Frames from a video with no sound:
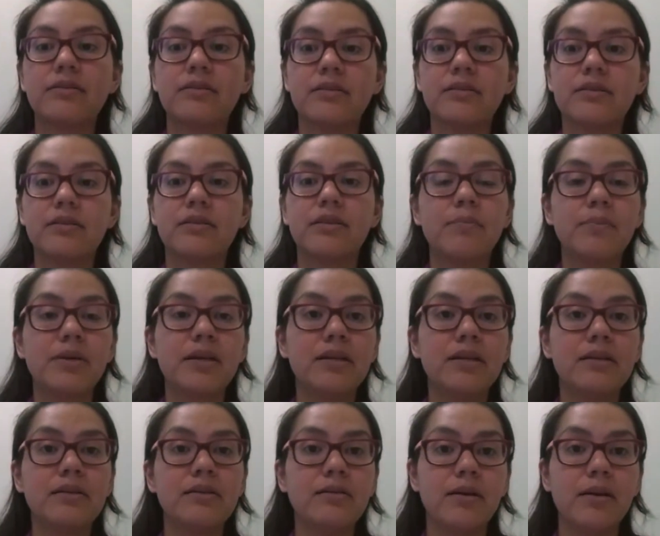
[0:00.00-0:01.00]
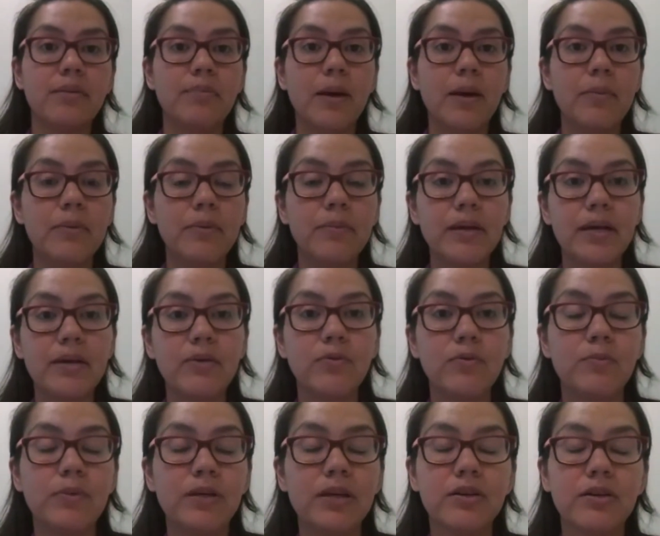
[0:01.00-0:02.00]
lemon and peppermint
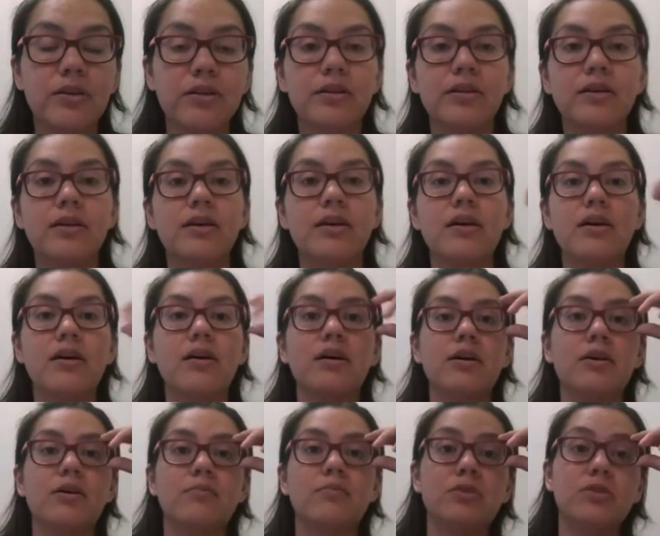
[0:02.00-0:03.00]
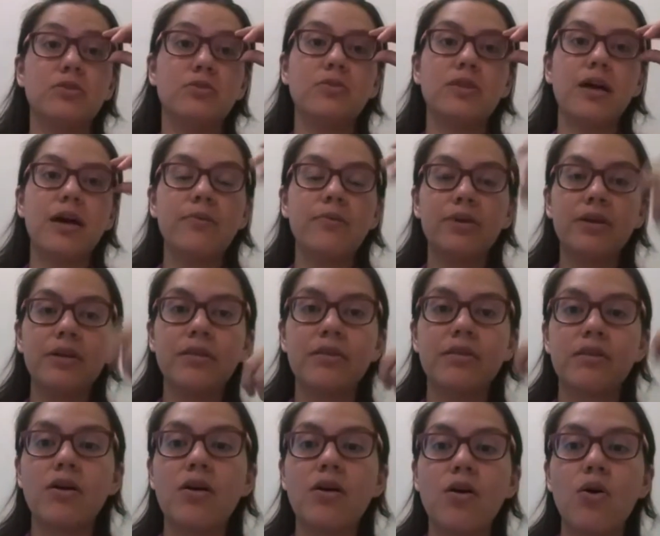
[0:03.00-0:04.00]
would be good to do that
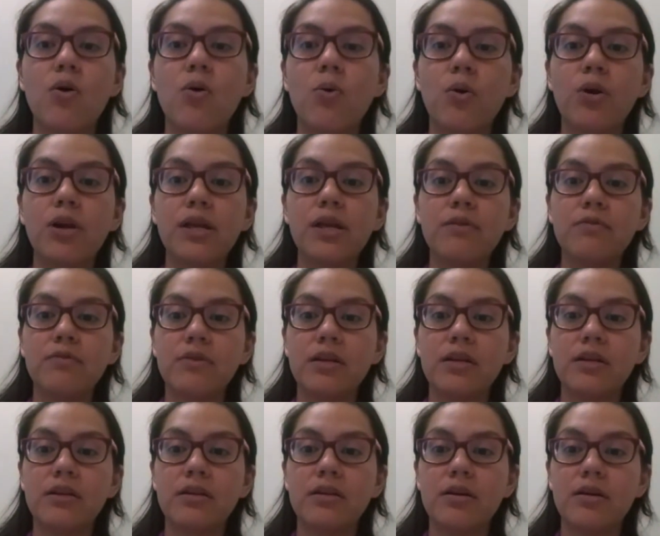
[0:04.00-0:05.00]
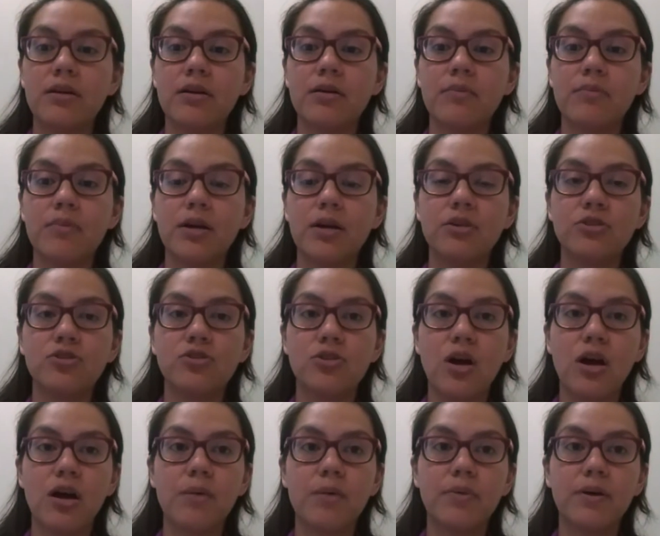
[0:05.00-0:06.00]
with, or even a
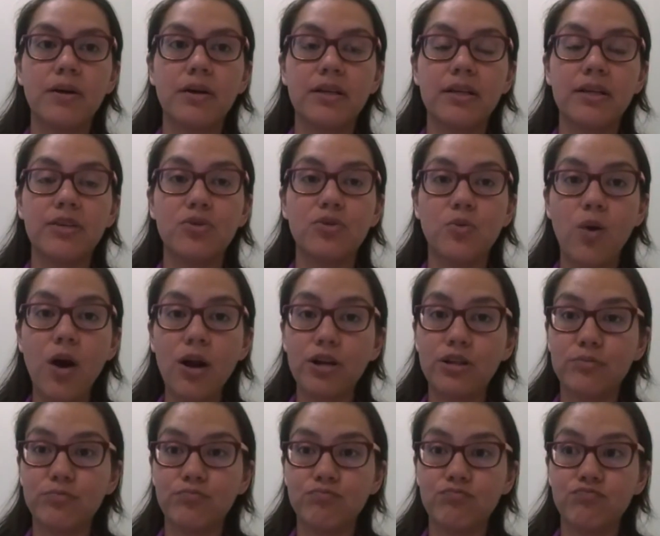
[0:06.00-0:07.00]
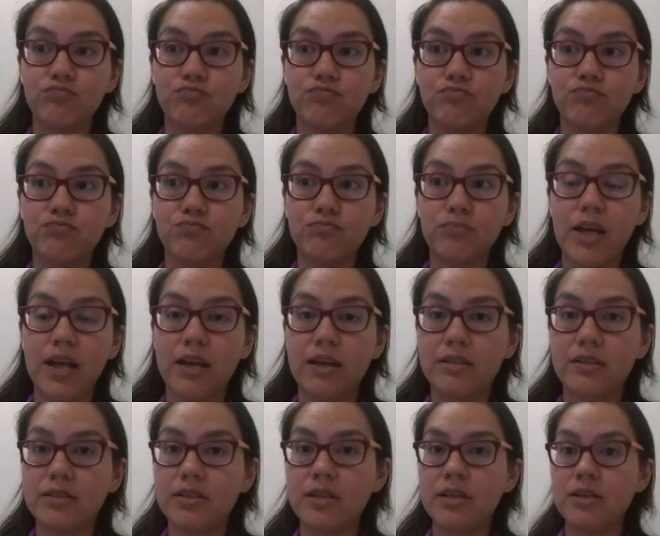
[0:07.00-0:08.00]
drop in your water.
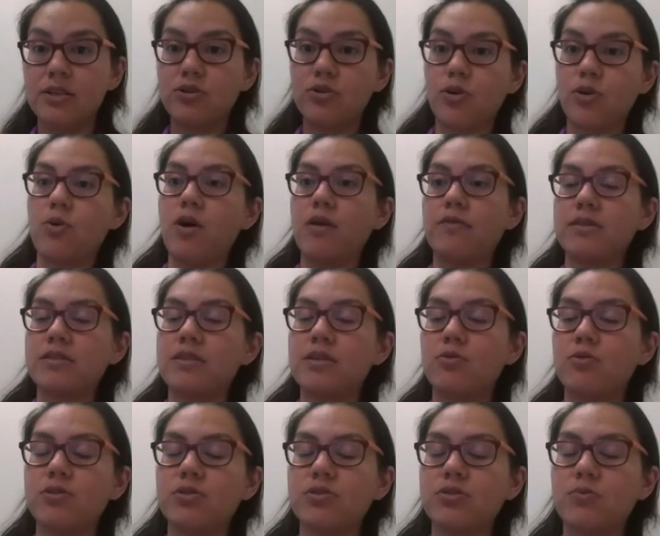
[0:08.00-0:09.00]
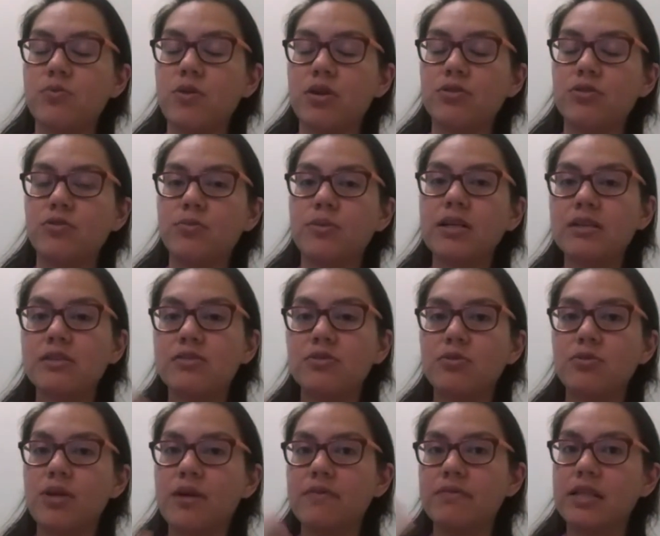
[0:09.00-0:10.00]
And obviously oils and water don't mix, so
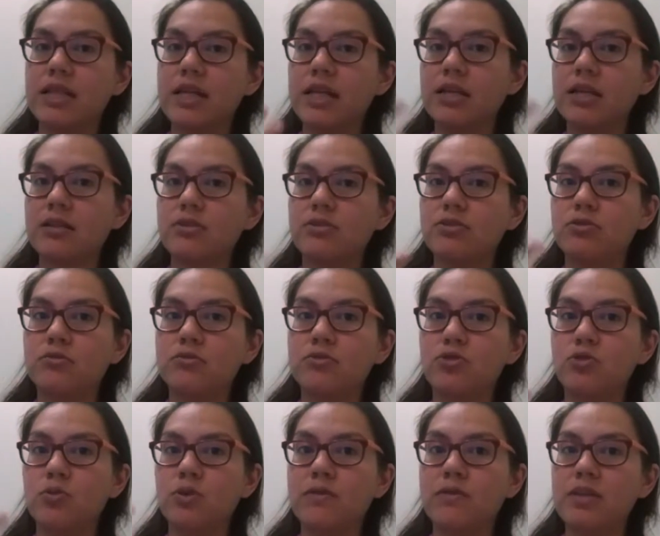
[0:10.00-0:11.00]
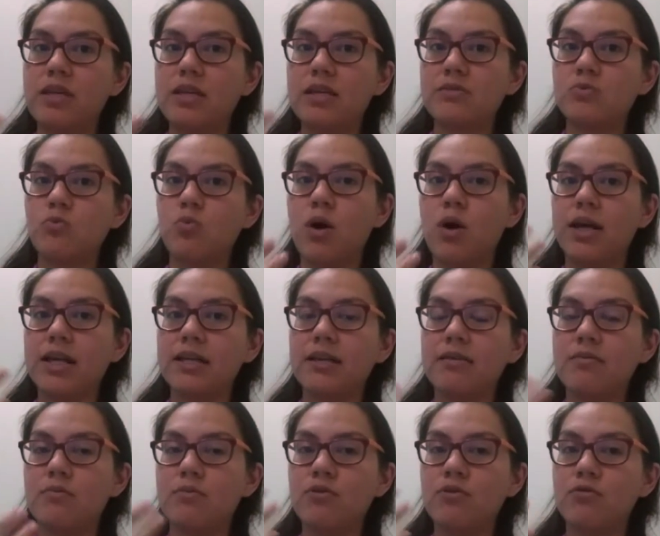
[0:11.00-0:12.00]
you'd have to like do one of these
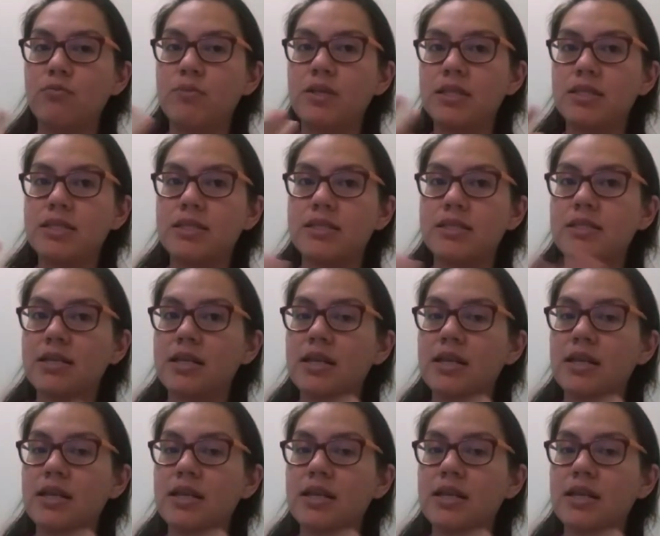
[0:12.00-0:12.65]
wine movements,